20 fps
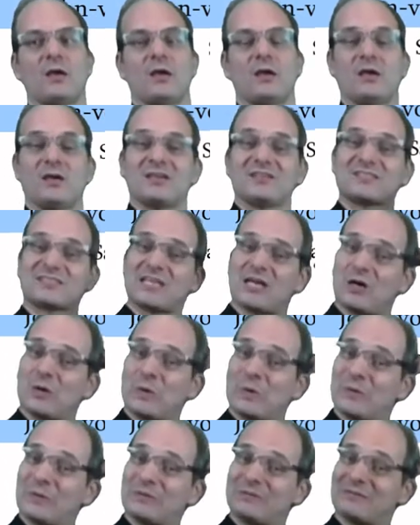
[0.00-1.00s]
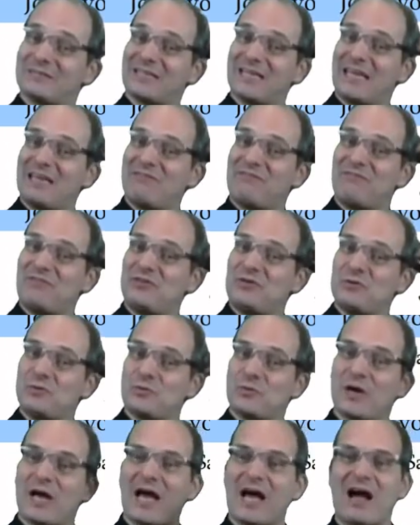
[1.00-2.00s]
So if
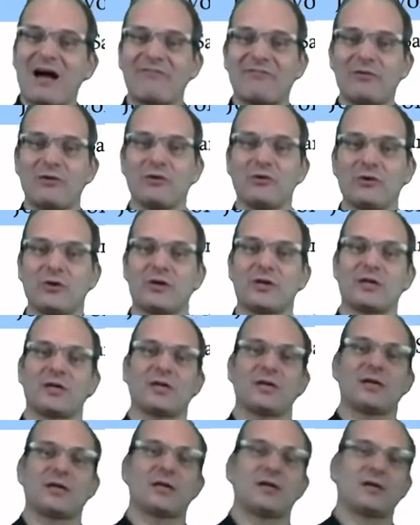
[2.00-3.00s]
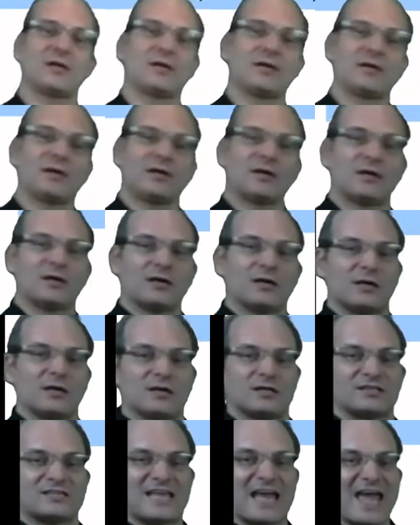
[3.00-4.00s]
you have a look,
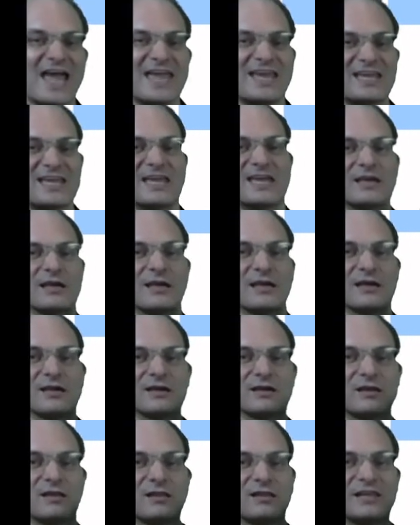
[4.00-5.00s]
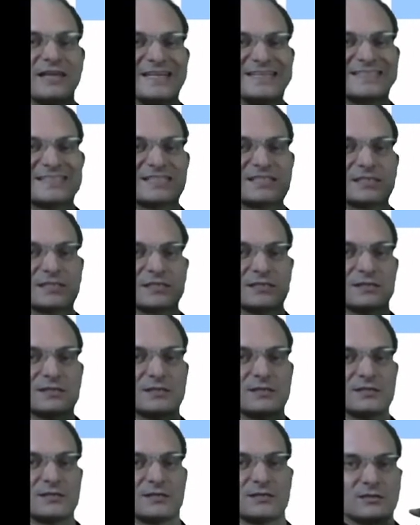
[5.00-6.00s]
taking this
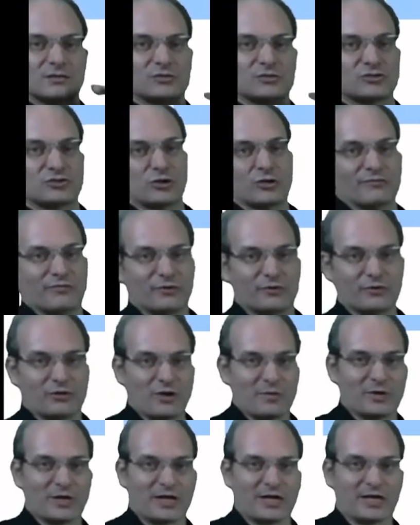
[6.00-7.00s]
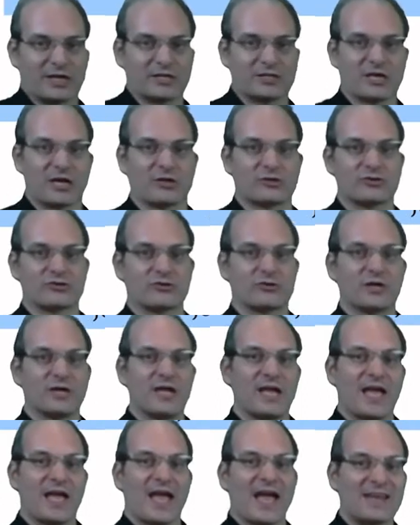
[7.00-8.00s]
John-von-Neumann architecture
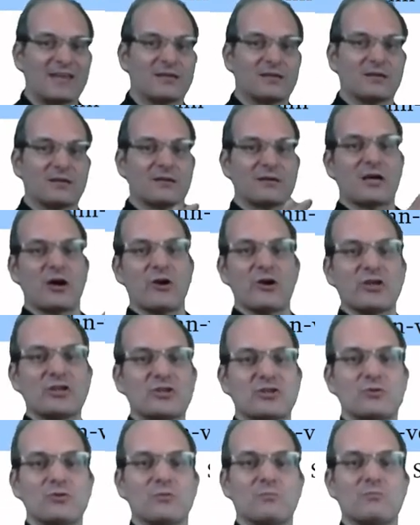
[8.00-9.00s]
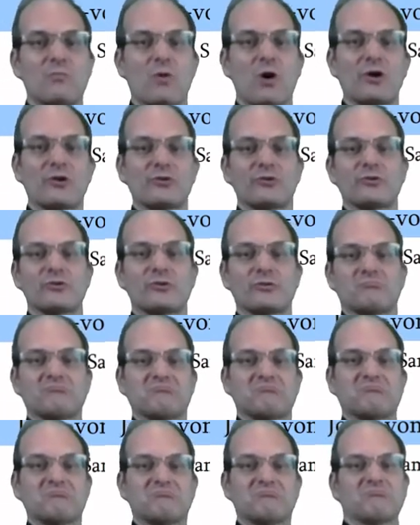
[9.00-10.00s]
and going to a
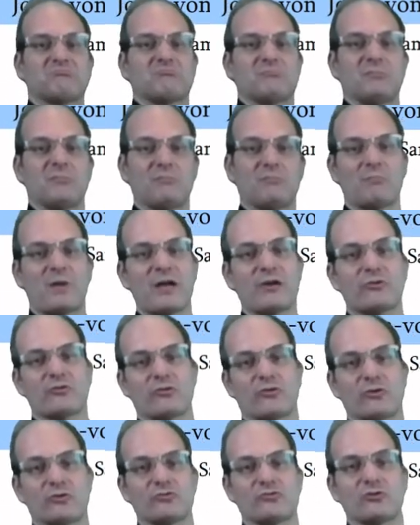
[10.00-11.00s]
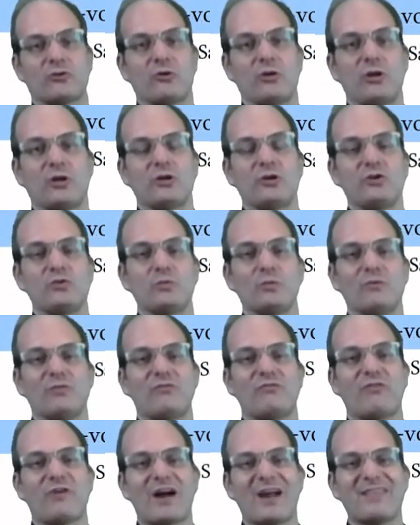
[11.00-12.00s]
modern microcontroller, you will
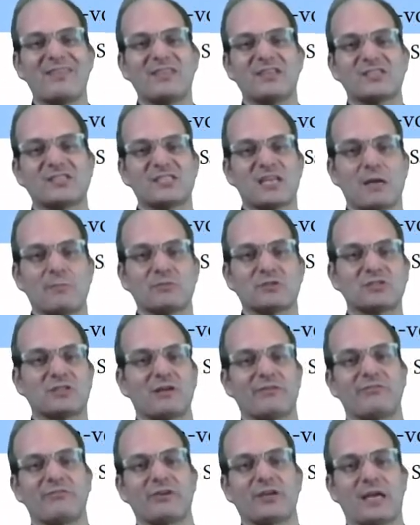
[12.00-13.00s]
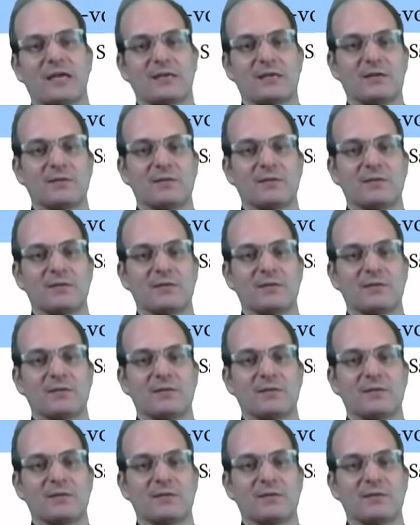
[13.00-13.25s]
find the same stuff again.